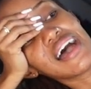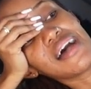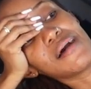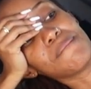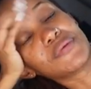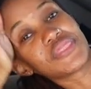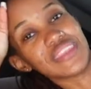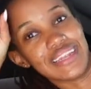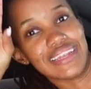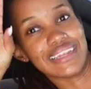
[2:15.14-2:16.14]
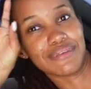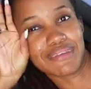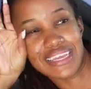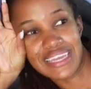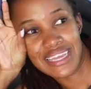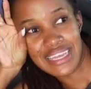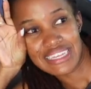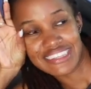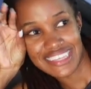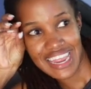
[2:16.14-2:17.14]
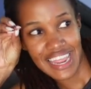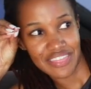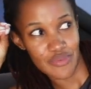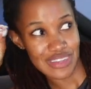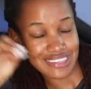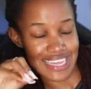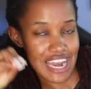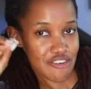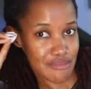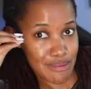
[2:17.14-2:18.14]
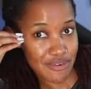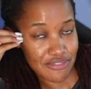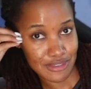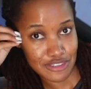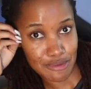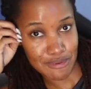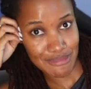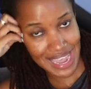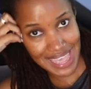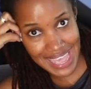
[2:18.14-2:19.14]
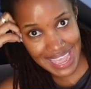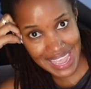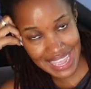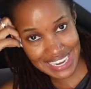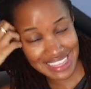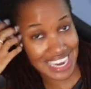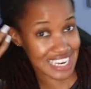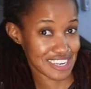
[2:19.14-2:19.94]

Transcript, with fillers: Um, but let me say the ones that I remember from the top of my head that I